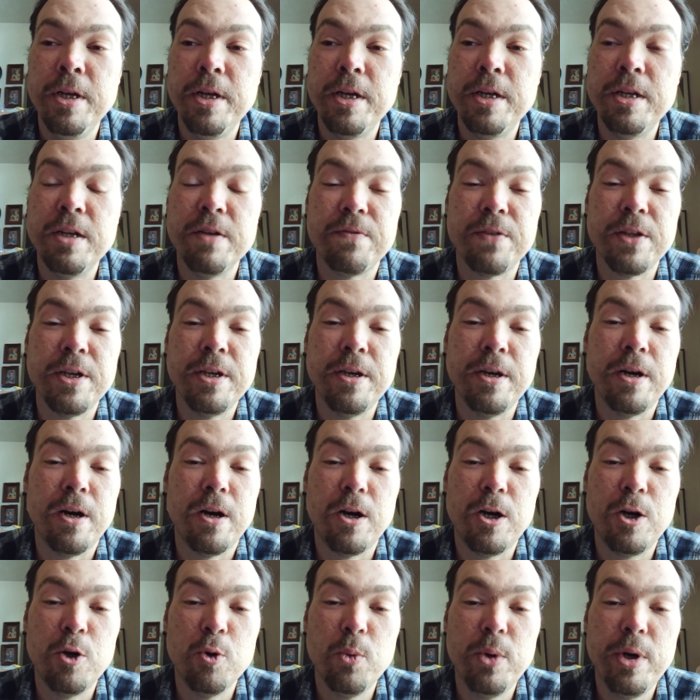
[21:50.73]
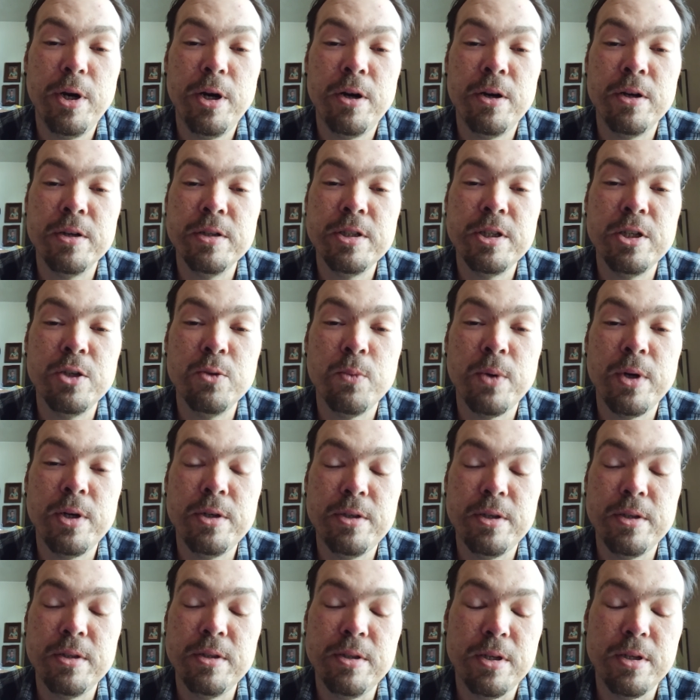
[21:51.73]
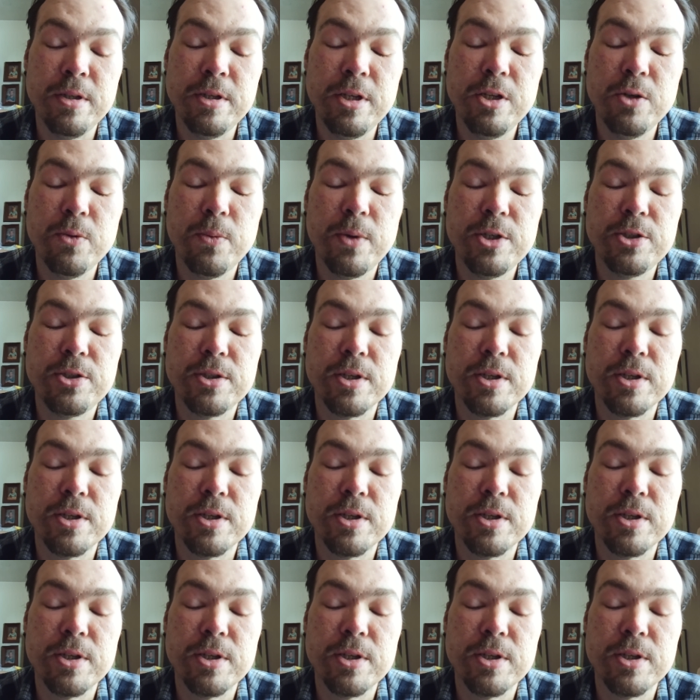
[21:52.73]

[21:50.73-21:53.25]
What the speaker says: And if they are aware in any way,